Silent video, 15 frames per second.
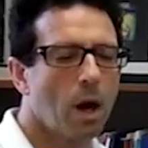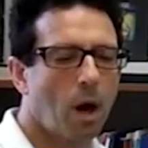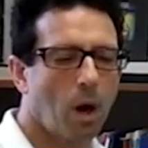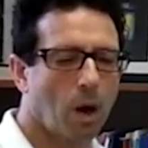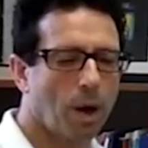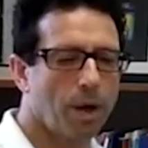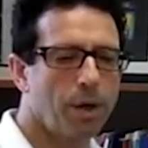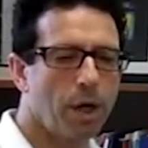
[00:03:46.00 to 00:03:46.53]

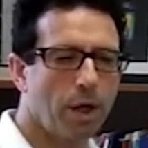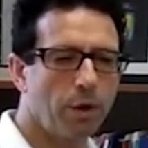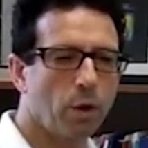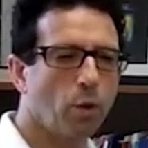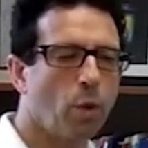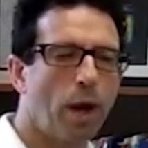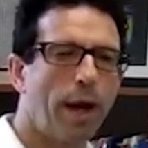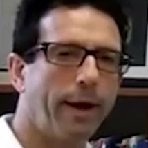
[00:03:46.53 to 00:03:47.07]
are another
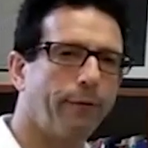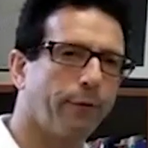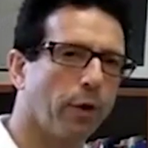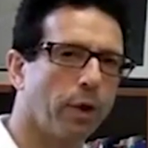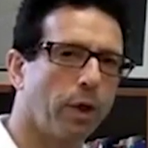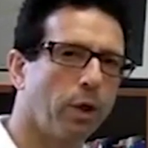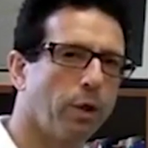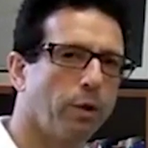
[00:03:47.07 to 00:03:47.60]
way for
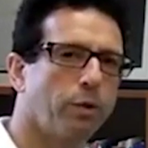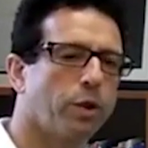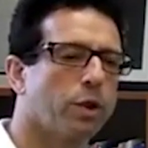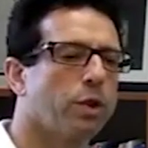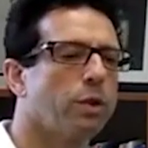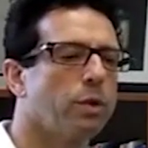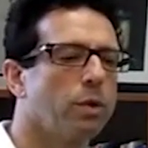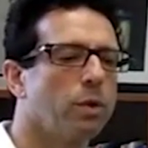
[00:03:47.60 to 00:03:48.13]
you
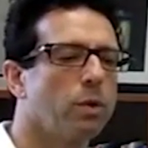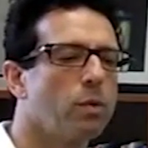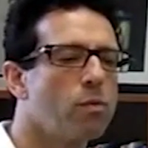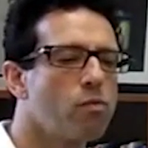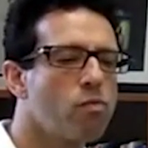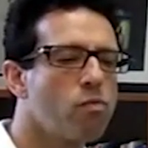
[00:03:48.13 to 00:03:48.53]
to